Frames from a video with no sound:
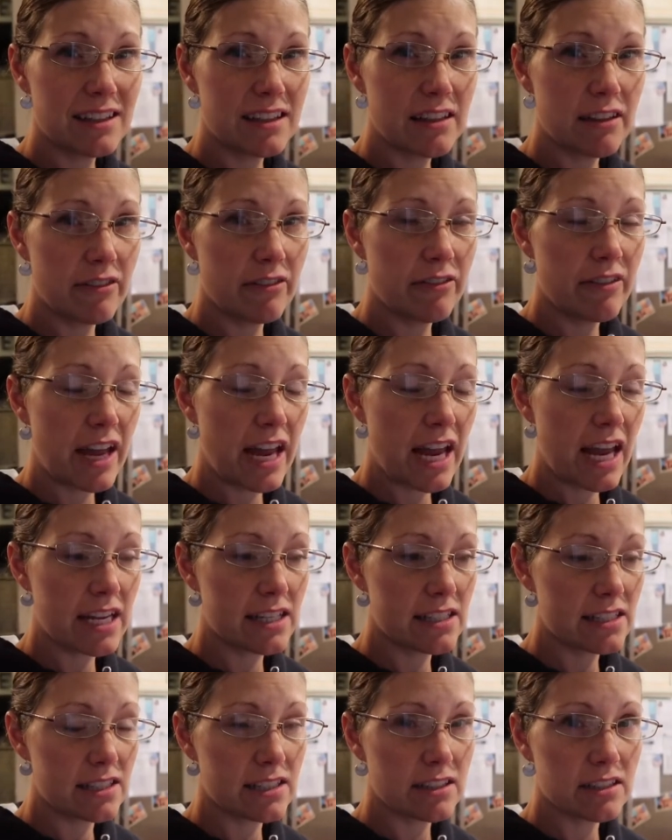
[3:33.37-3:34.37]
the
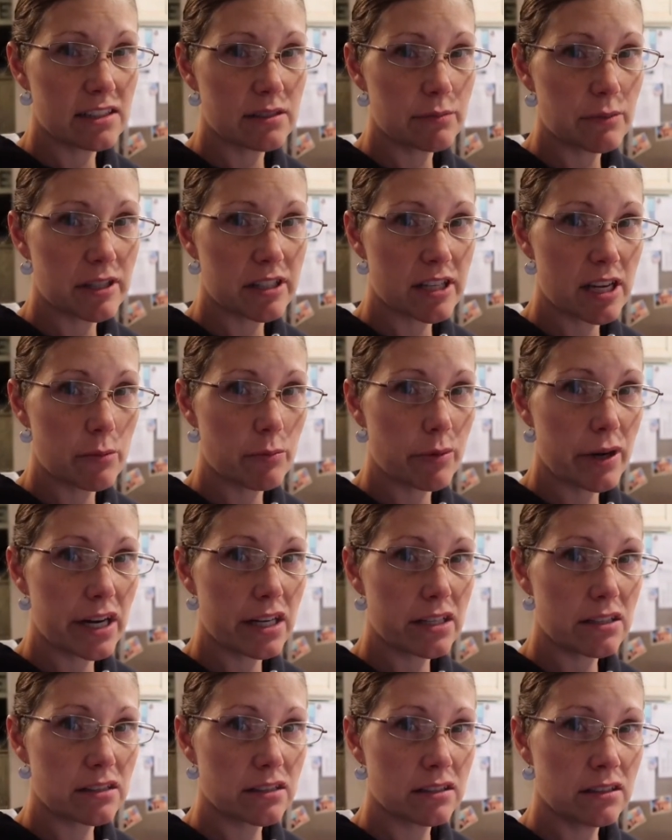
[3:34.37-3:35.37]
van still smells like
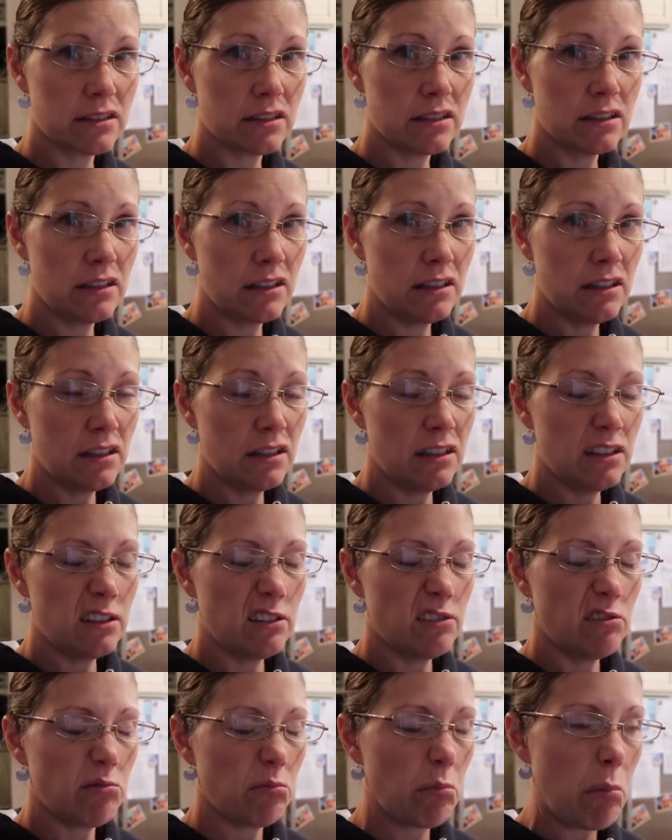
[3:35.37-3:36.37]
brakes.
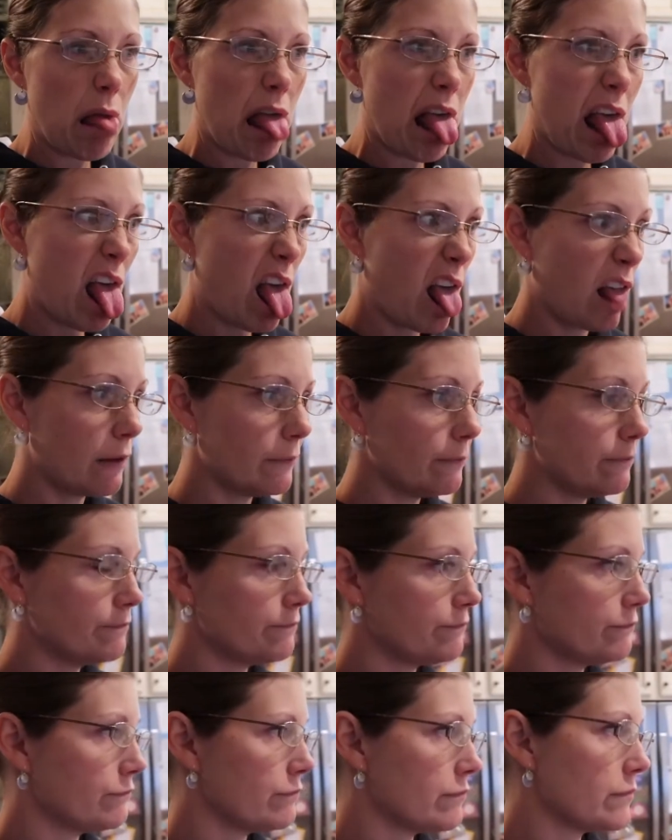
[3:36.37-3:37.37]
Blech.
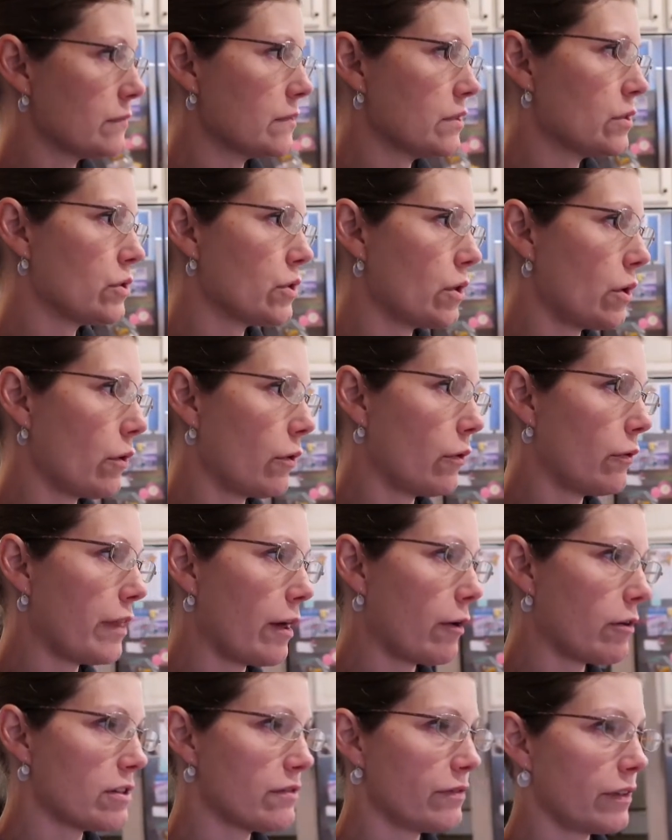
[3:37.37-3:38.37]
So
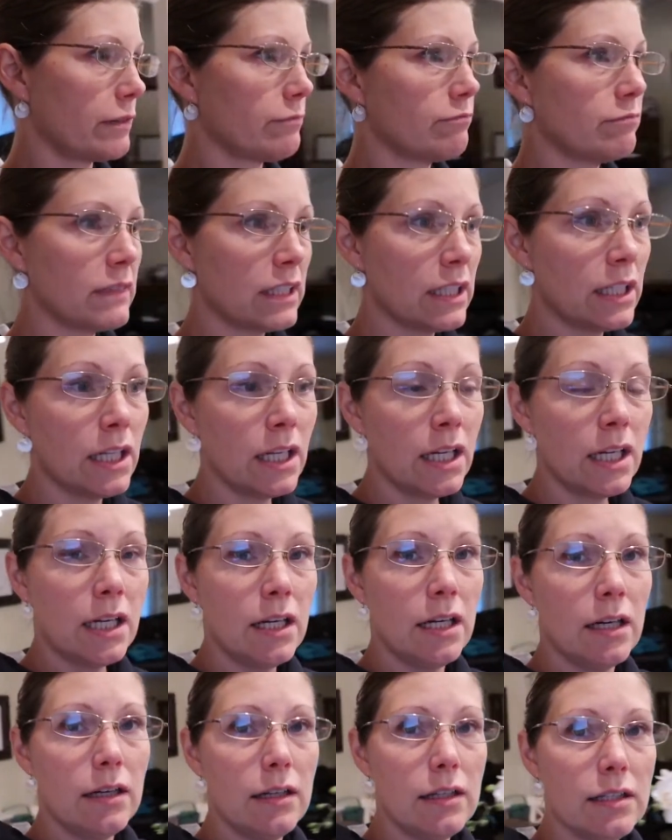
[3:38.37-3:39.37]
that was fun.
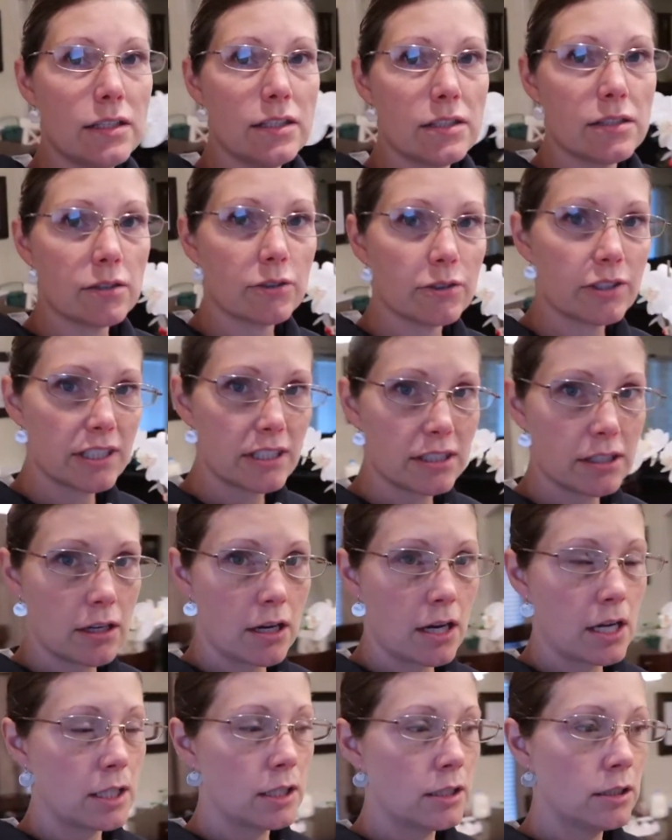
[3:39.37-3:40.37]
So she's
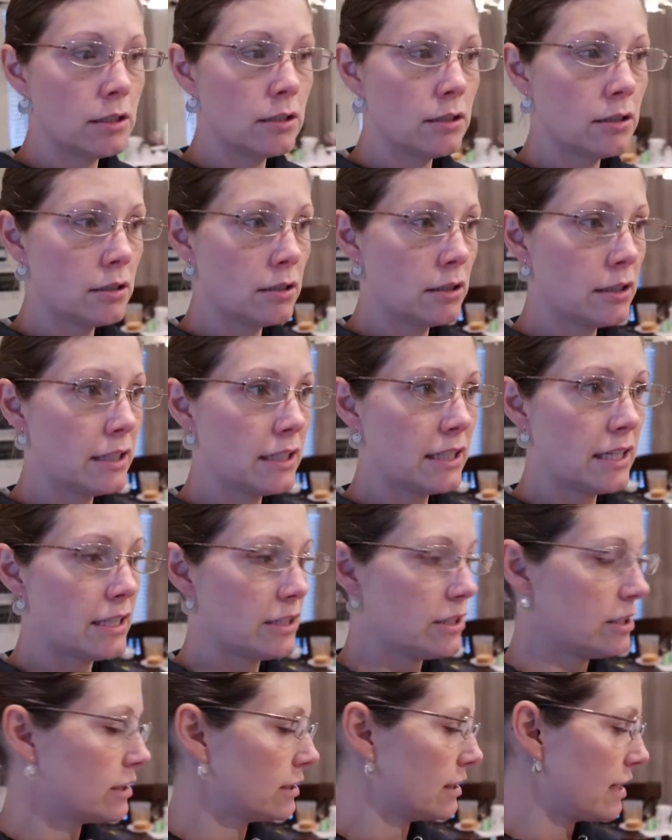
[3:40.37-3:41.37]
gone,
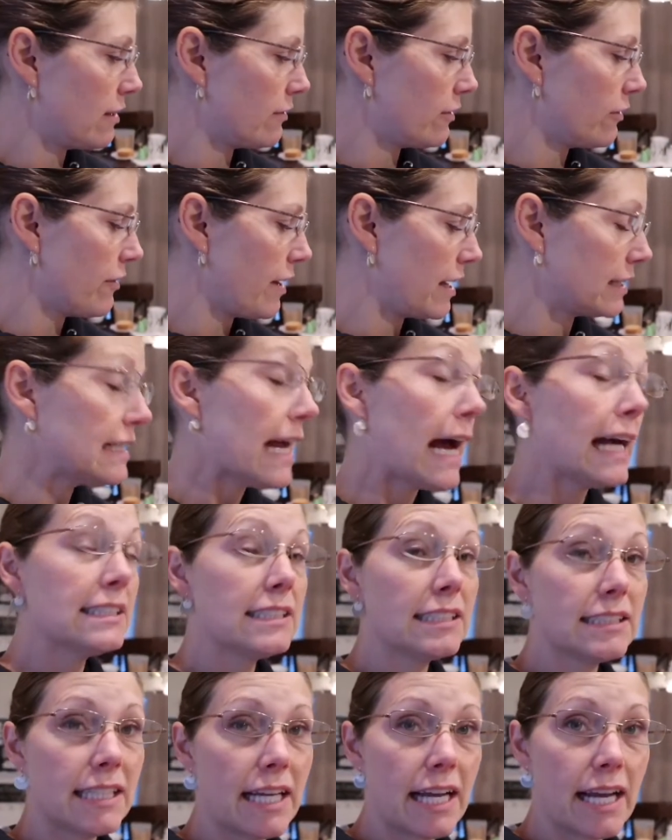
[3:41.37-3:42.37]
and she's gonna have a
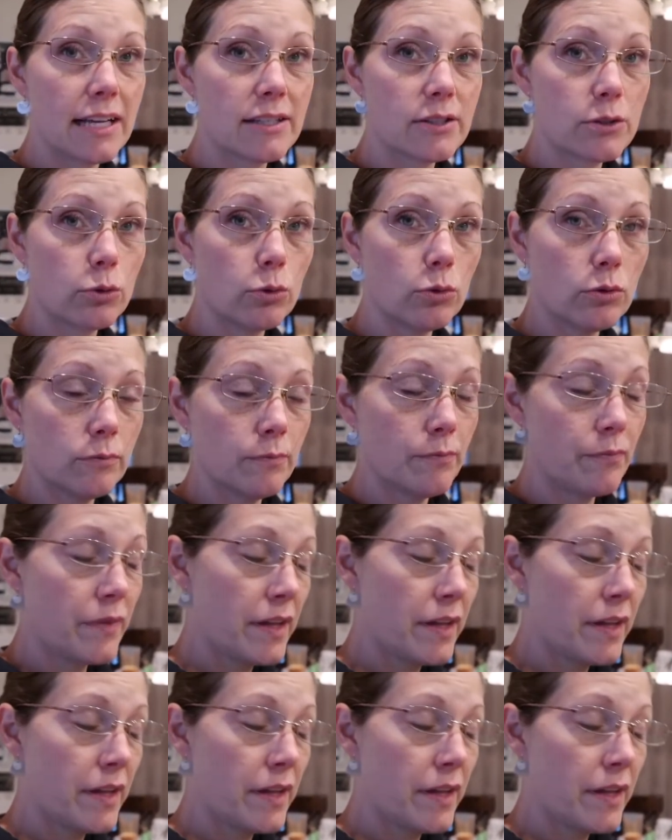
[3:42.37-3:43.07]
fantastic day at school.